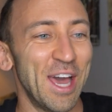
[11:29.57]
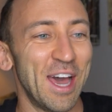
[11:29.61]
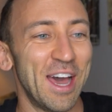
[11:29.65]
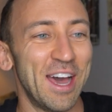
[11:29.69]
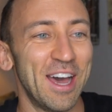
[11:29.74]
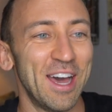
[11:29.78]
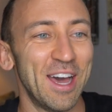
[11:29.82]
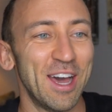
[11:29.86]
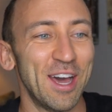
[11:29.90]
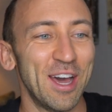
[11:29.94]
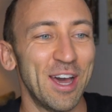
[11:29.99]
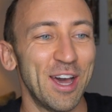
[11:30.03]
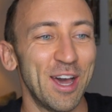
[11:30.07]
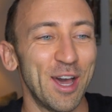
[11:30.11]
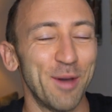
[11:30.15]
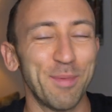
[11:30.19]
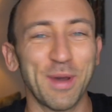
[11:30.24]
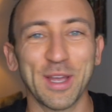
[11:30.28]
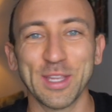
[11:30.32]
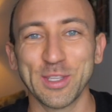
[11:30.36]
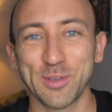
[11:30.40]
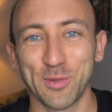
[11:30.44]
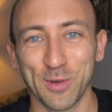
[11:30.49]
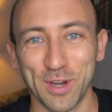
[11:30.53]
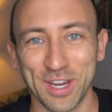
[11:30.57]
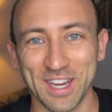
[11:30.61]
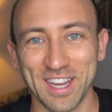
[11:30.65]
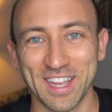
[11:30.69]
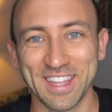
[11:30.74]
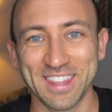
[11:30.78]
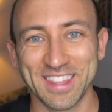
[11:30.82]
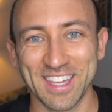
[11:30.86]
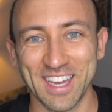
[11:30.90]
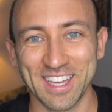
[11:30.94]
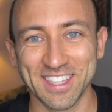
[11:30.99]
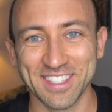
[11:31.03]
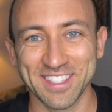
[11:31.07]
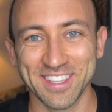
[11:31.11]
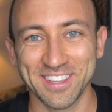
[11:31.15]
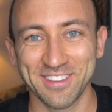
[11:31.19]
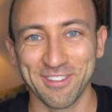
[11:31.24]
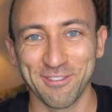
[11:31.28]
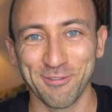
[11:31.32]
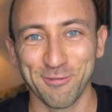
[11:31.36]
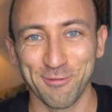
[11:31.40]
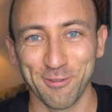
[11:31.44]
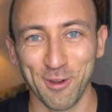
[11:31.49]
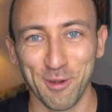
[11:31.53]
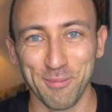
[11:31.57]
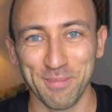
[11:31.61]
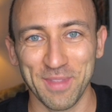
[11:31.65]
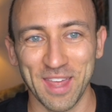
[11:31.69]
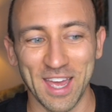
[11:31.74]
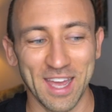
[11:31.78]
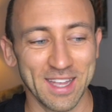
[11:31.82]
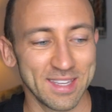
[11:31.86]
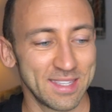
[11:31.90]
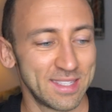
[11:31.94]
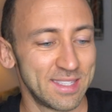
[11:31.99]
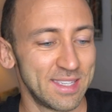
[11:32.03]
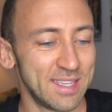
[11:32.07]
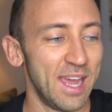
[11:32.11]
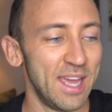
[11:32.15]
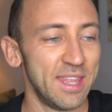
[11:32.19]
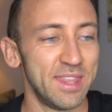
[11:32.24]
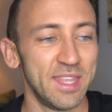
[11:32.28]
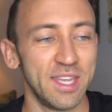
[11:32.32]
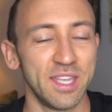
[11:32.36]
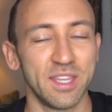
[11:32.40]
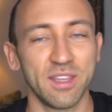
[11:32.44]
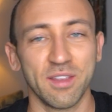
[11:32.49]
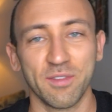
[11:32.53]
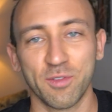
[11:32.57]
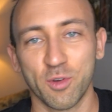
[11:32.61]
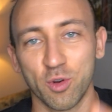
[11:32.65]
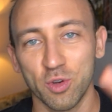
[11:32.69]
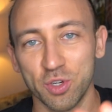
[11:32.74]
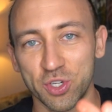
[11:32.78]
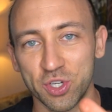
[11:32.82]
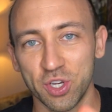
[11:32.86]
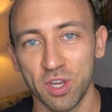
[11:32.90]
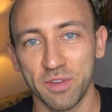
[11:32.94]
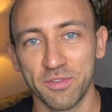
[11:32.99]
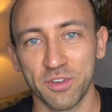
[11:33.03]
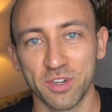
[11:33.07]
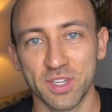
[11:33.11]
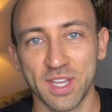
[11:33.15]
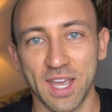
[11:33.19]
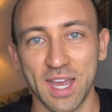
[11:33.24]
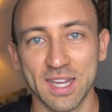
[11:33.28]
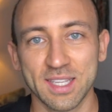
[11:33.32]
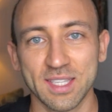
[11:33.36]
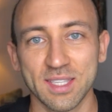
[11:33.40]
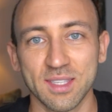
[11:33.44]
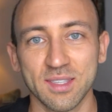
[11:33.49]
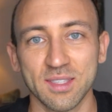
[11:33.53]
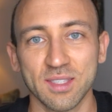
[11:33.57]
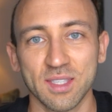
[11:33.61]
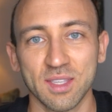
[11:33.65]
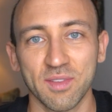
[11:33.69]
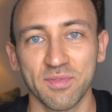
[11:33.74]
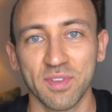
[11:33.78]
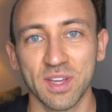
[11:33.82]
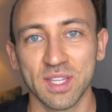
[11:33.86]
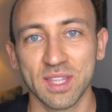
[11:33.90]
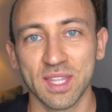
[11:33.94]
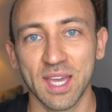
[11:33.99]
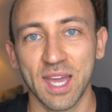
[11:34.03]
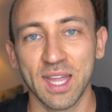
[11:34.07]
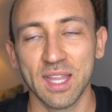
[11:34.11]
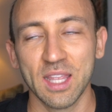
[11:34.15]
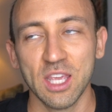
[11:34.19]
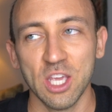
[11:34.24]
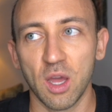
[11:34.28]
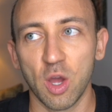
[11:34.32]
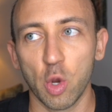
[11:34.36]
About $29,000 from that. And then of course you have your taxes and stuff like that.